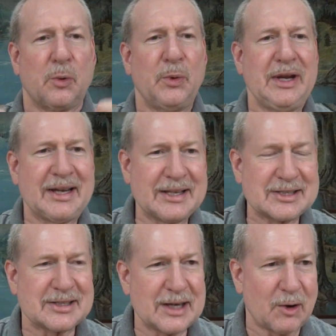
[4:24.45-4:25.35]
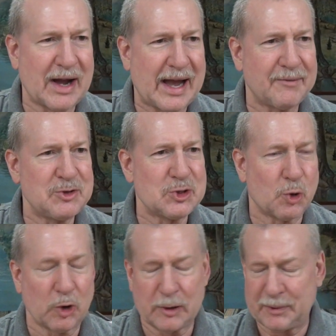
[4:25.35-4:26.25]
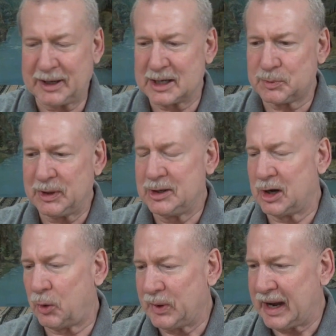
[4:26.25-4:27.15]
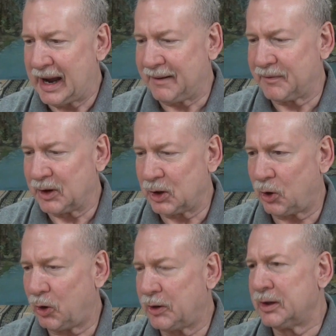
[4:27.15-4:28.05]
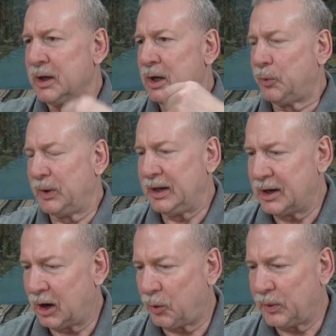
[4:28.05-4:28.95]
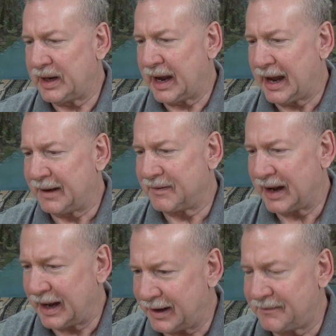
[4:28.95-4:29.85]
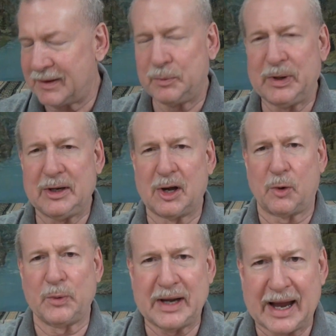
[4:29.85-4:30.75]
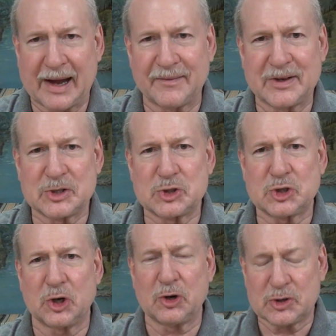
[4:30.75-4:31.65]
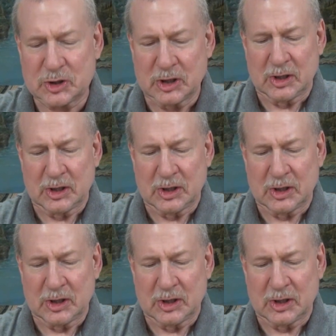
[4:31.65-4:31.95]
we can still have joy because we know we have the Lord, we know we have heaven, we know we have His church,